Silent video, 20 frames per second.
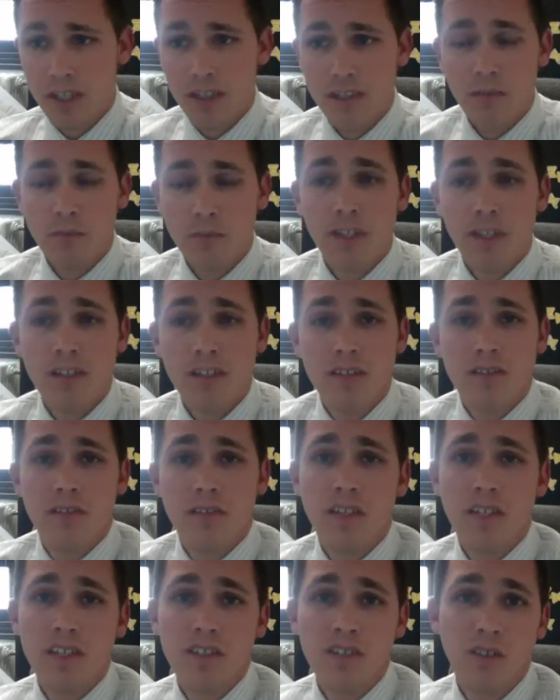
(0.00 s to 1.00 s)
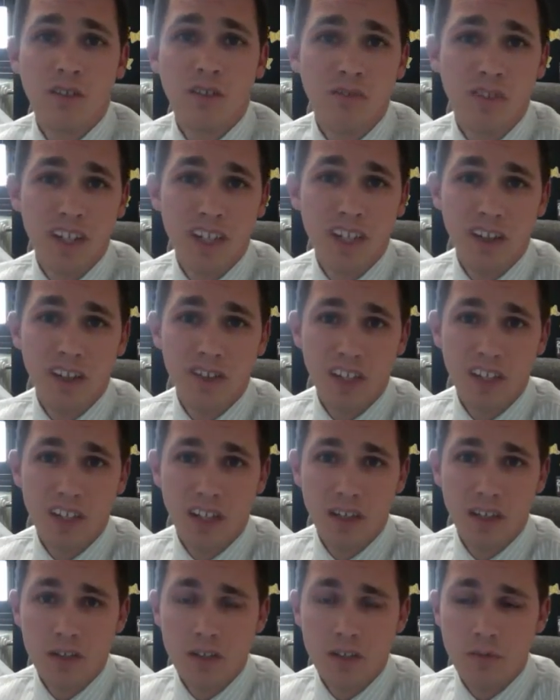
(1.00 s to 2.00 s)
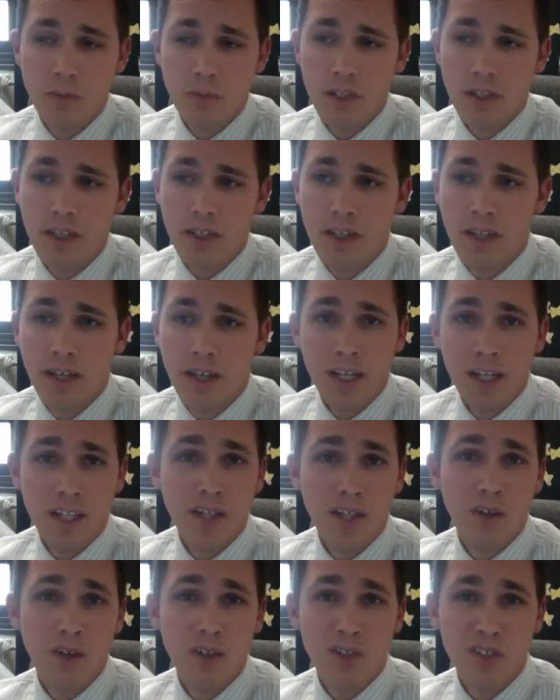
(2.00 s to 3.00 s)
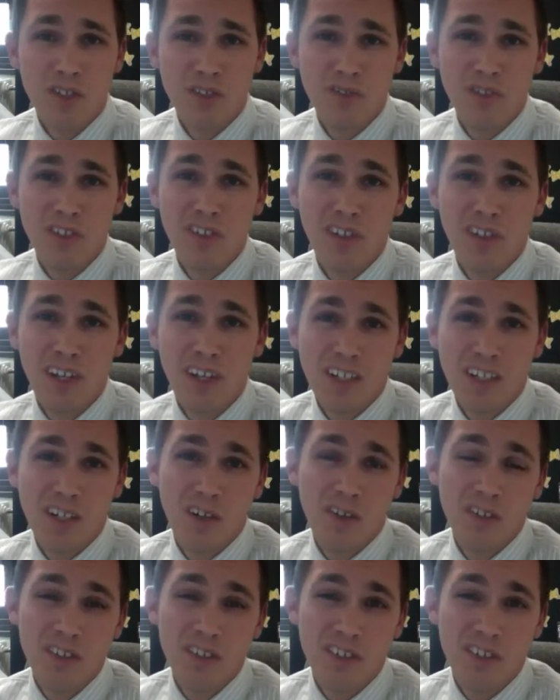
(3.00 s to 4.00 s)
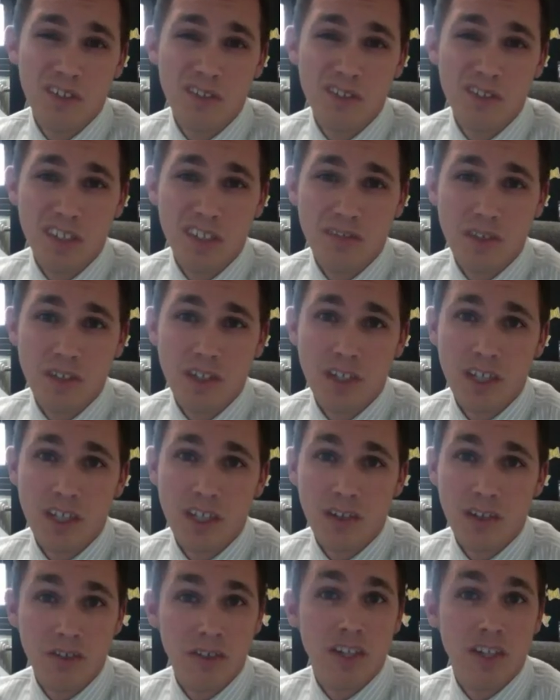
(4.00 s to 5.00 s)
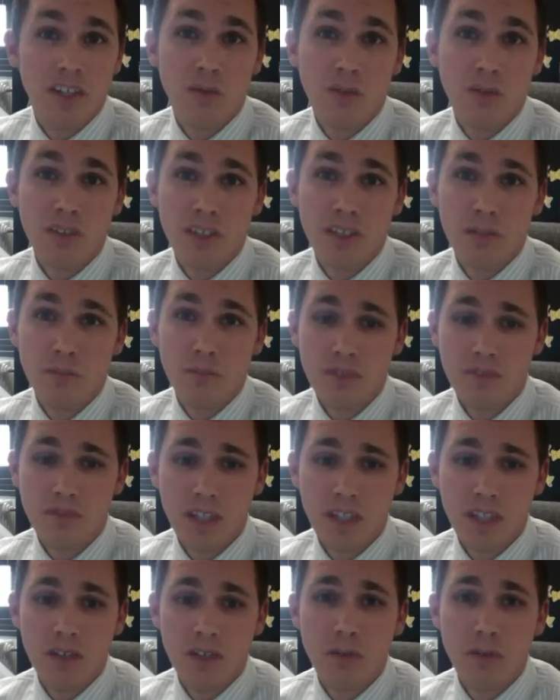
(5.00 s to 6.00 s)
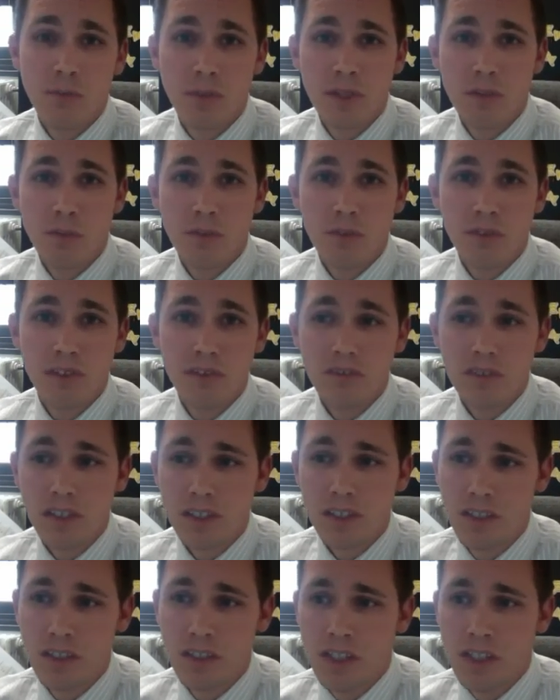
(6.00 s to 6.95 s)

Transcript: And some of that's easier to find out than others, but I'd encourage you to talk to current students if you can, or talk to alums. Find out what people are doing.